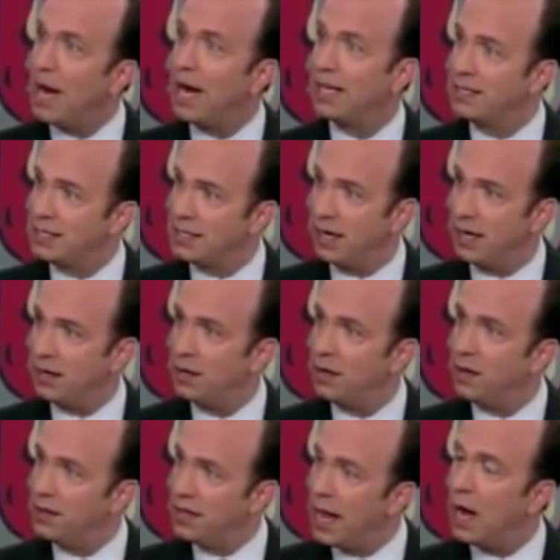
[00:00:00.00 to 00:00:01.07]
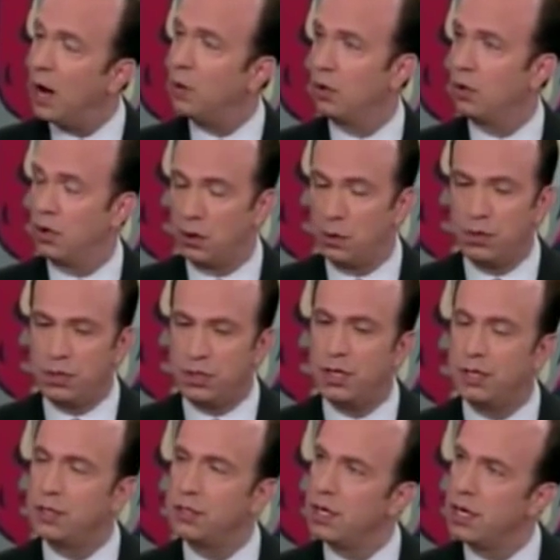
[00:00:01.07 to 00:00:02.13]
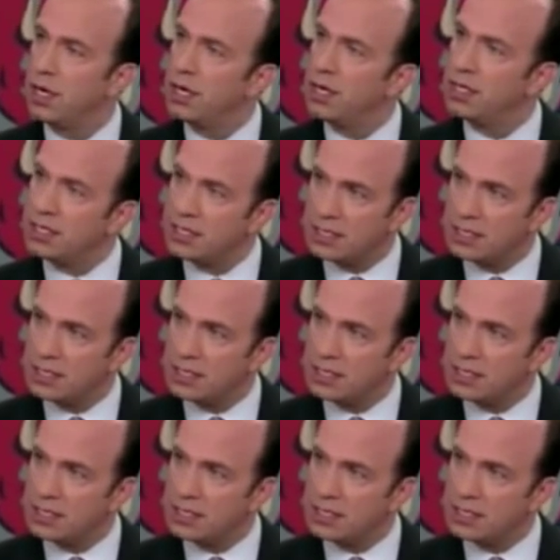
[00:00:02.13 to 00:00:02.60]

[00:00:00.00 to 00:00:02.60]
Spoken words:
mindset, the outlook, which is